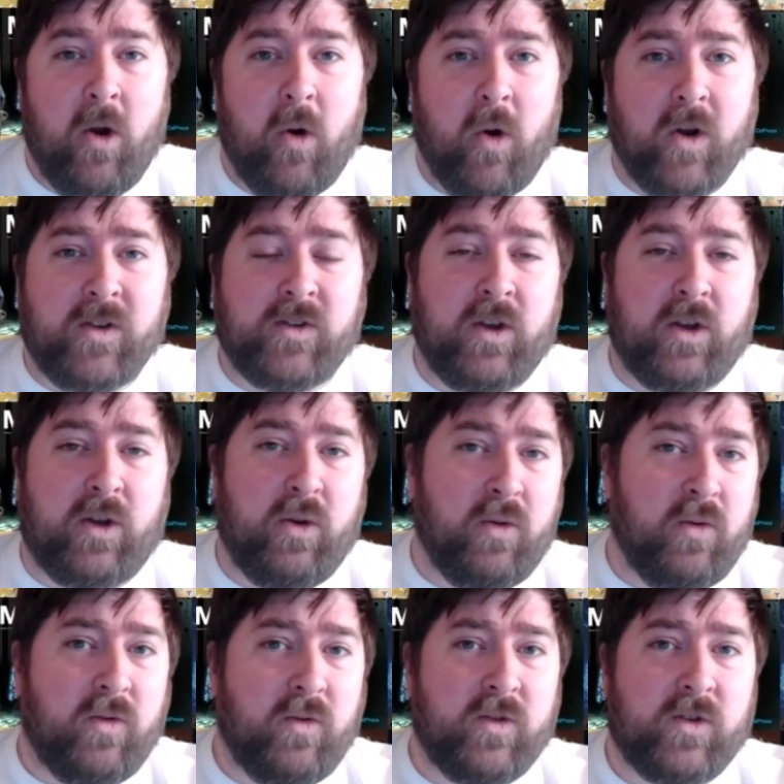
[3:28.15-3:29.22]
or its
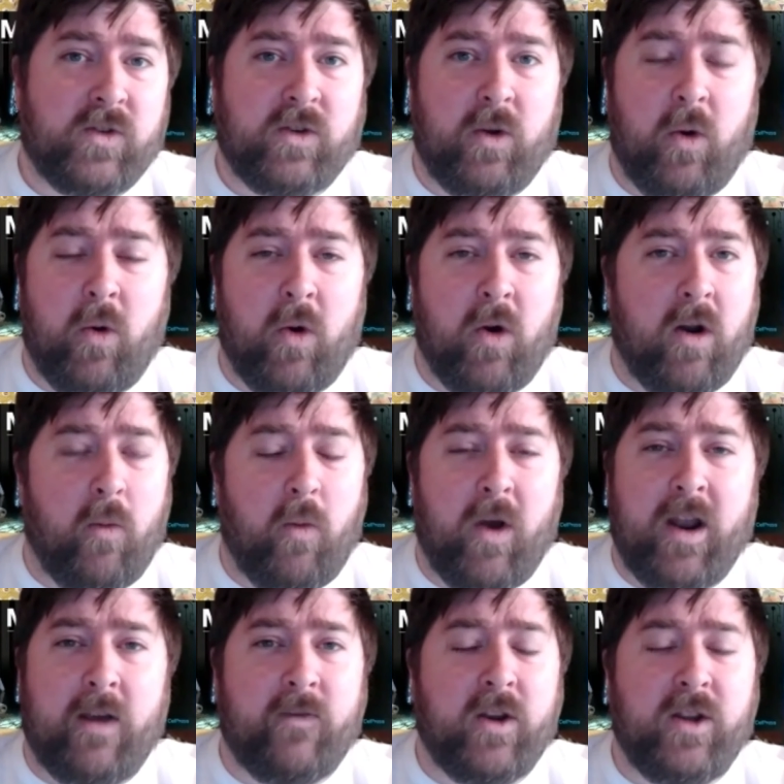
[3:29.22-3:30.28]
cocoons or
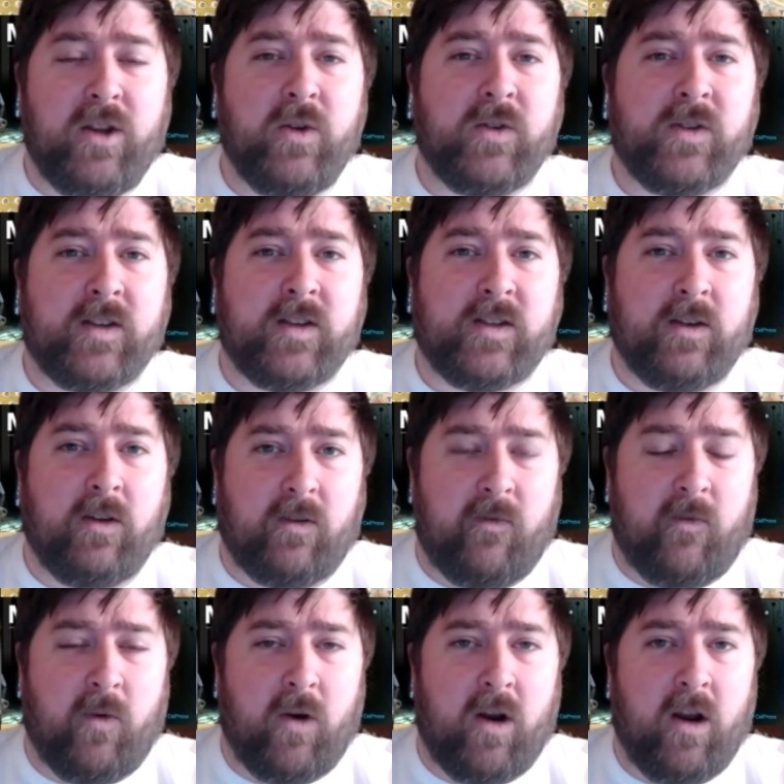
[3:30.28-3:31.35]
whatever it uses silk
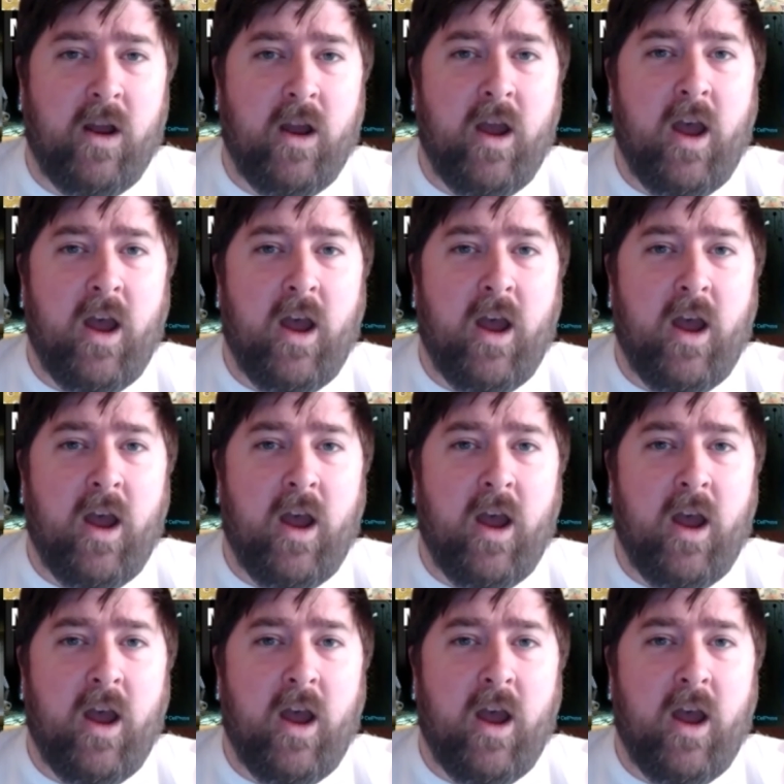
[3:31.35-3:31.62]
for.